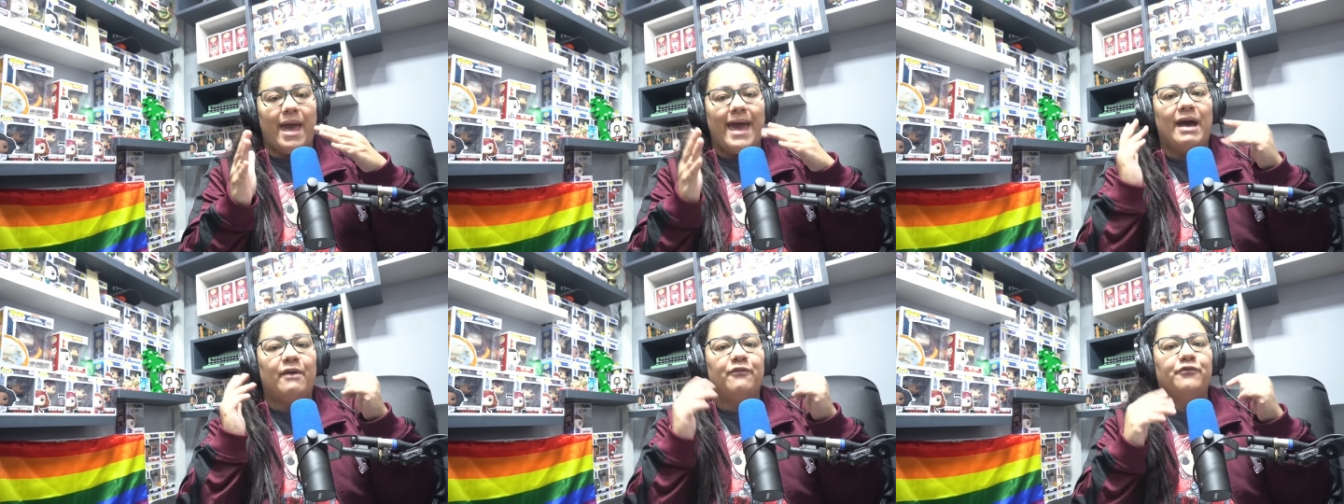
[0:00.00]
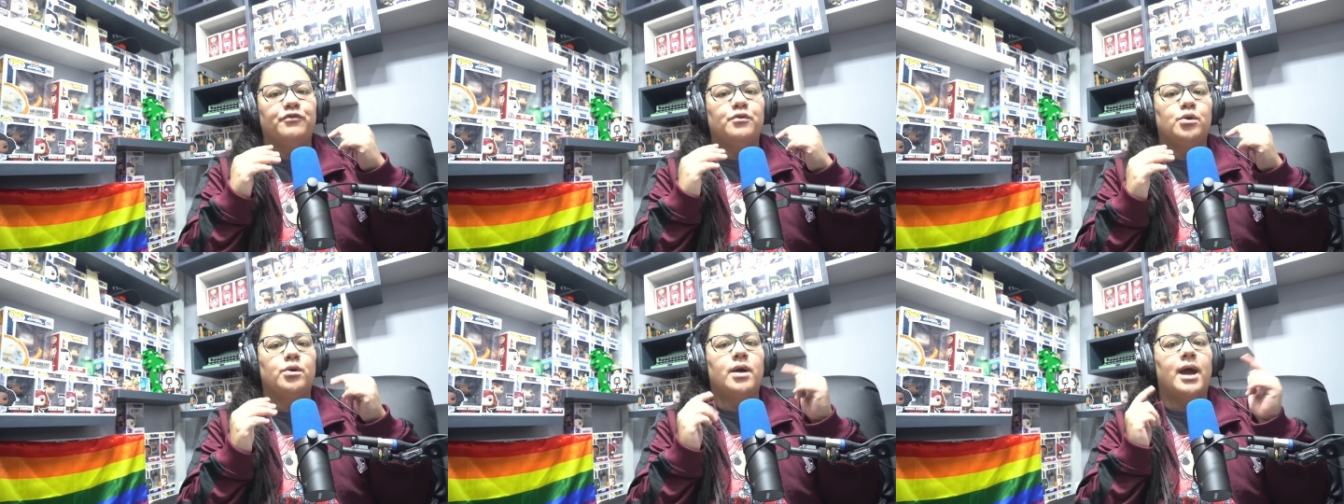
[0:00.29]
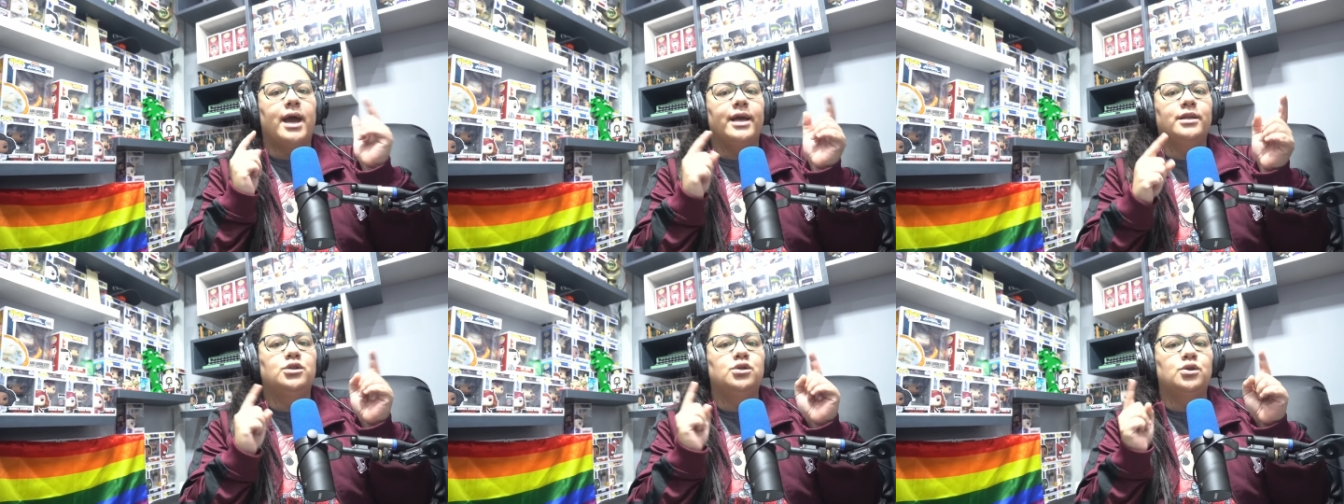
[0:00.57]
after
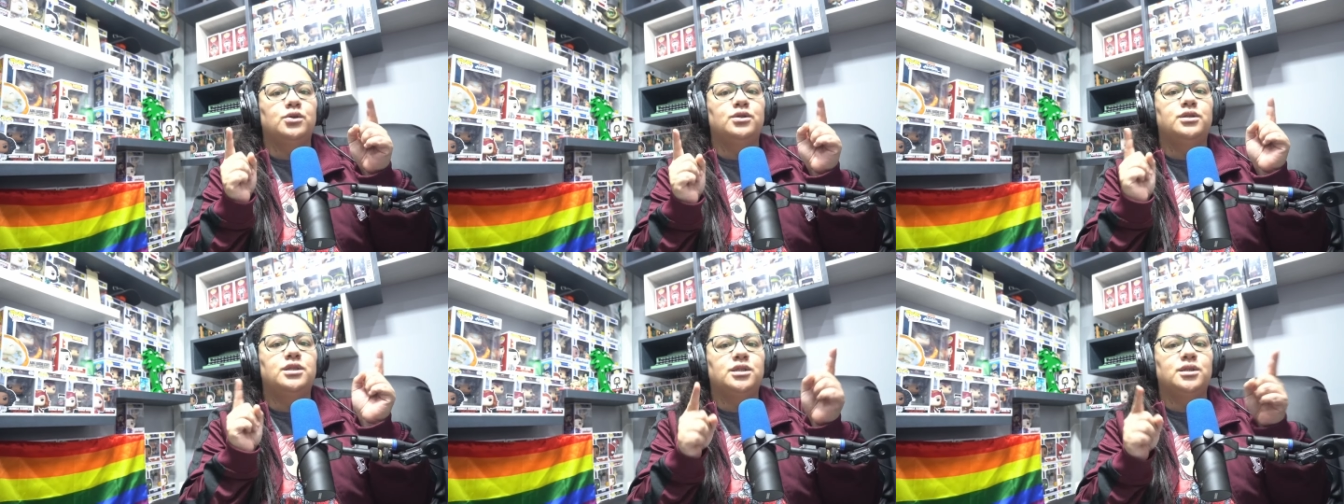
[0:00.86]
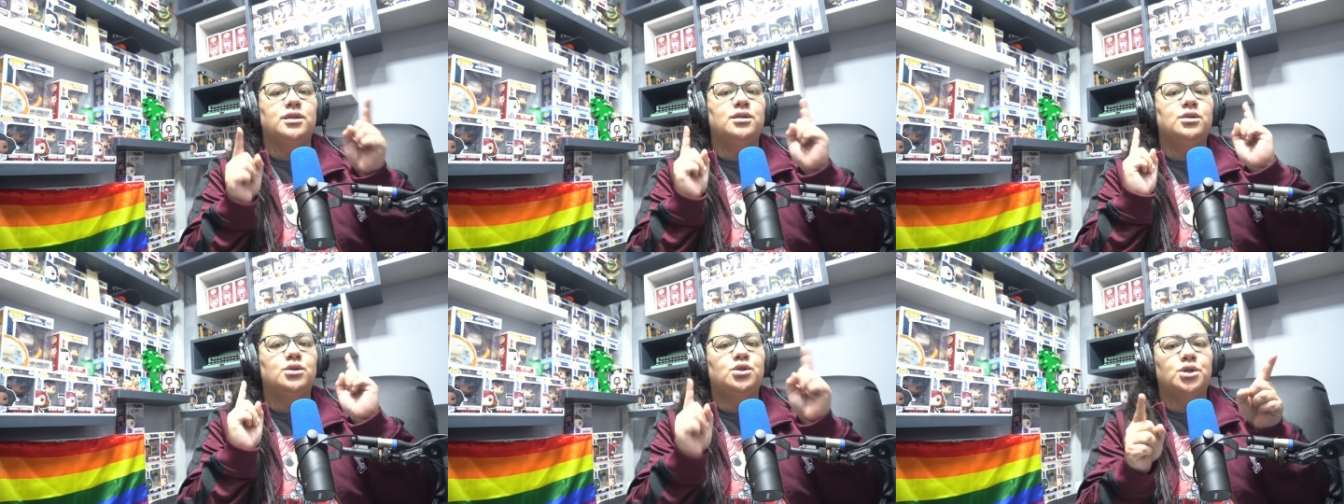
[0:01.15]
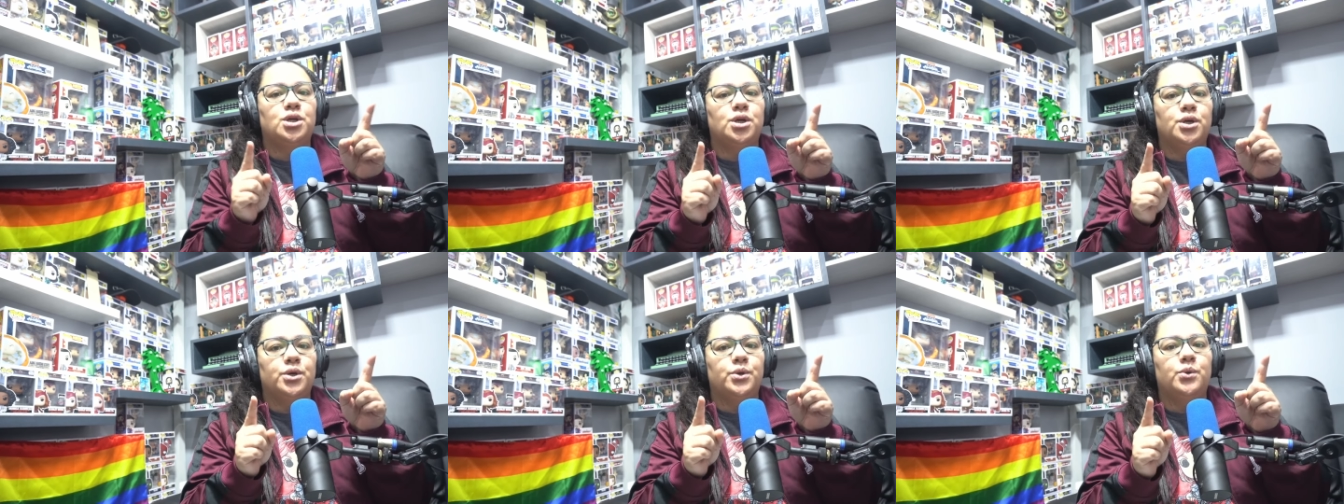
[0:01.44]
I do season
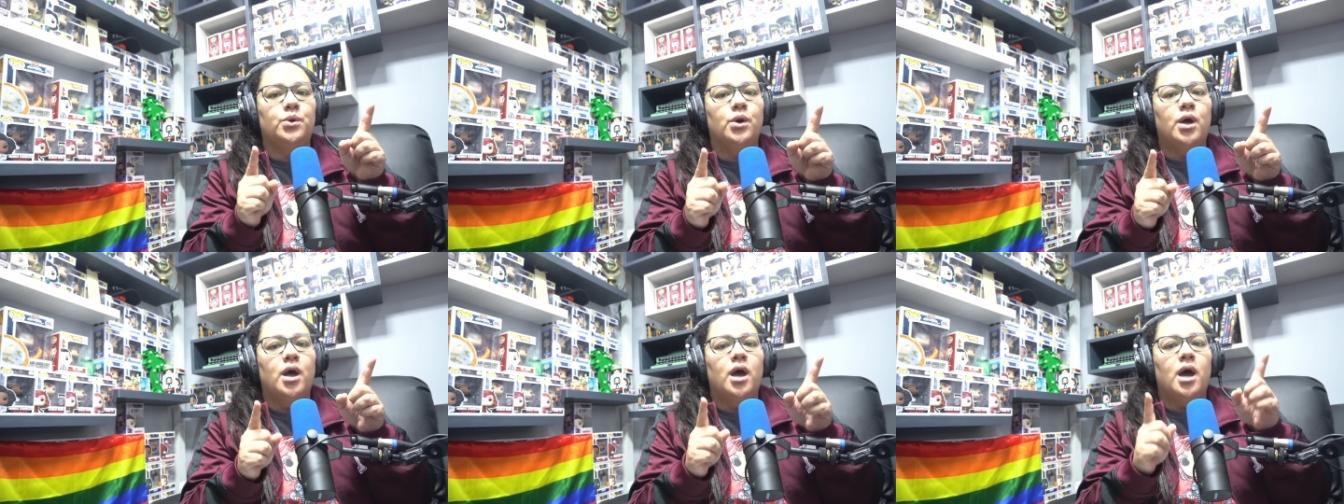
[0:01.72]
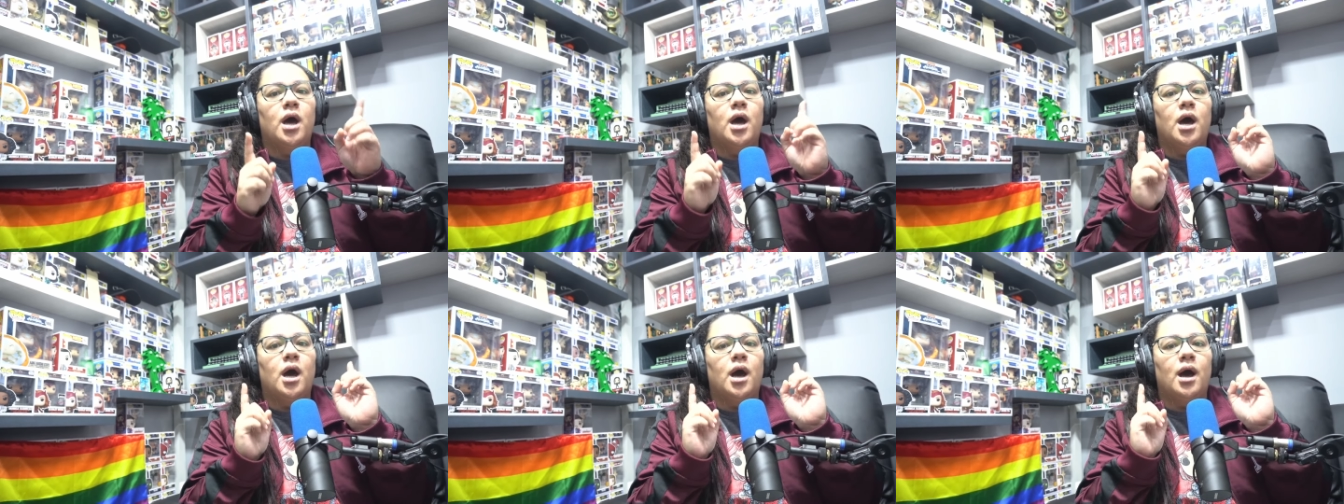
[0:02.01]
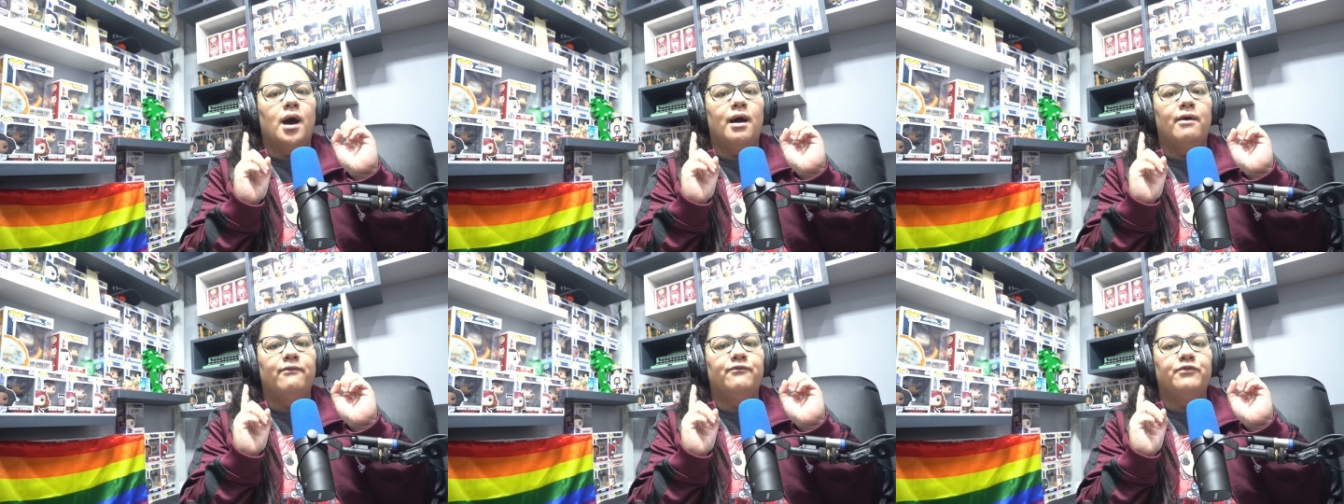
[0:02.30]
2
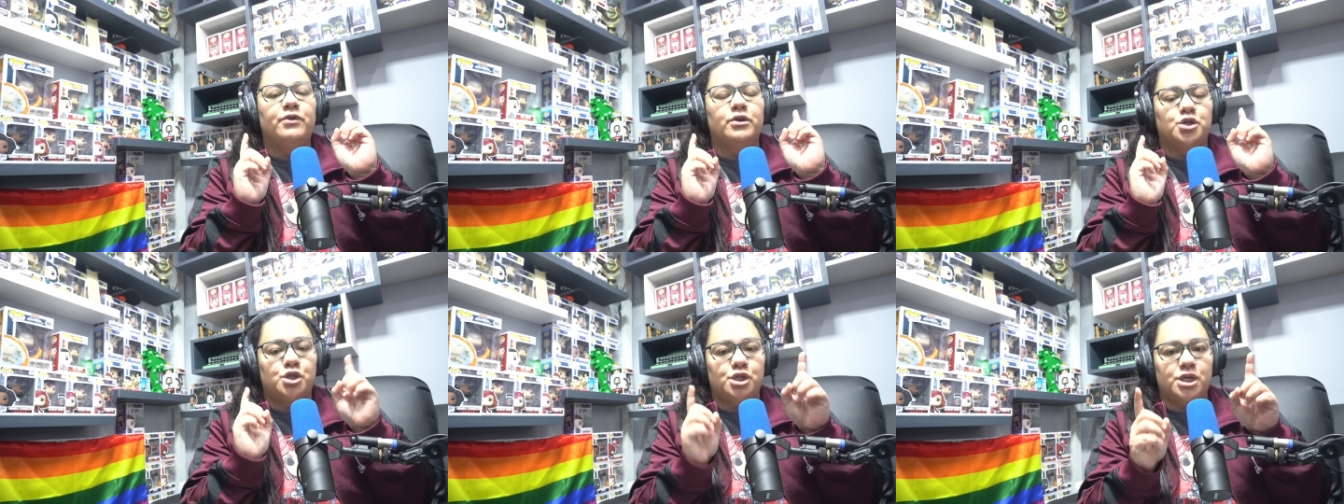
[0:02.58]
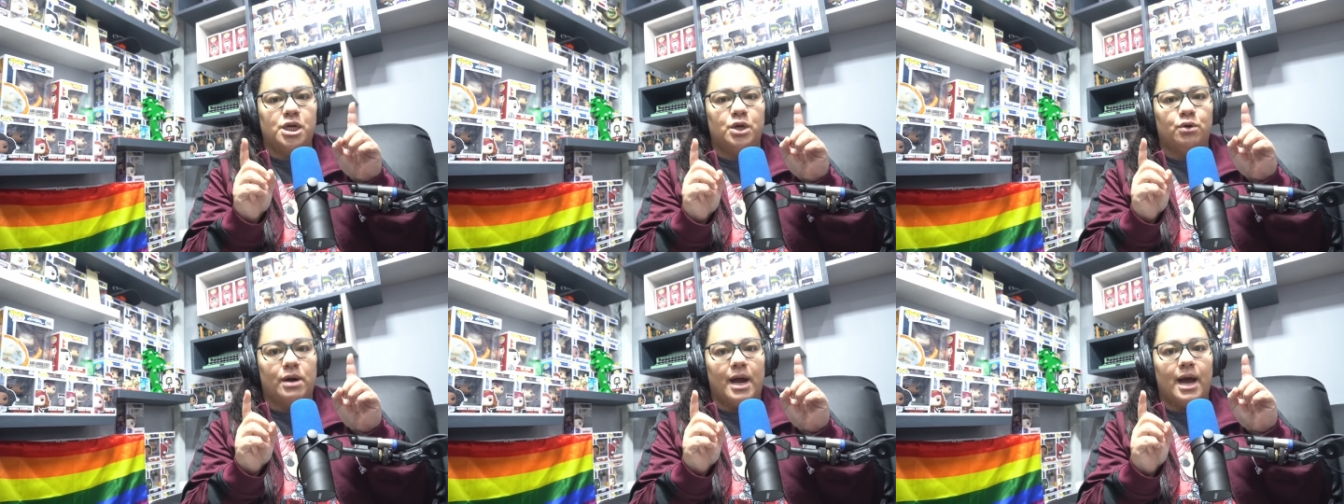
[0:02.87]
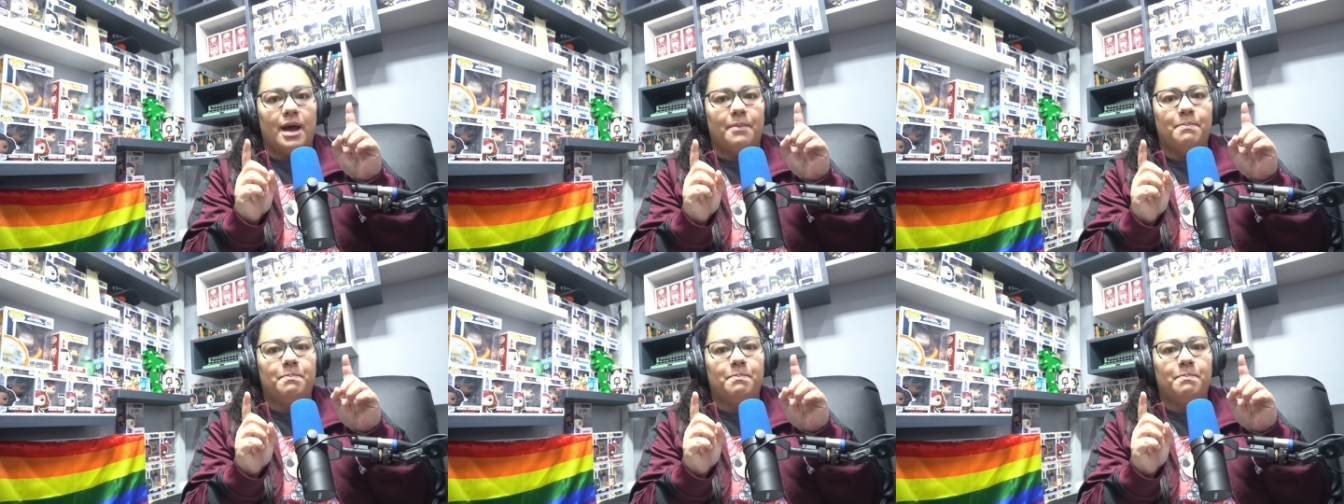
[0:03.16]
of She-Ra.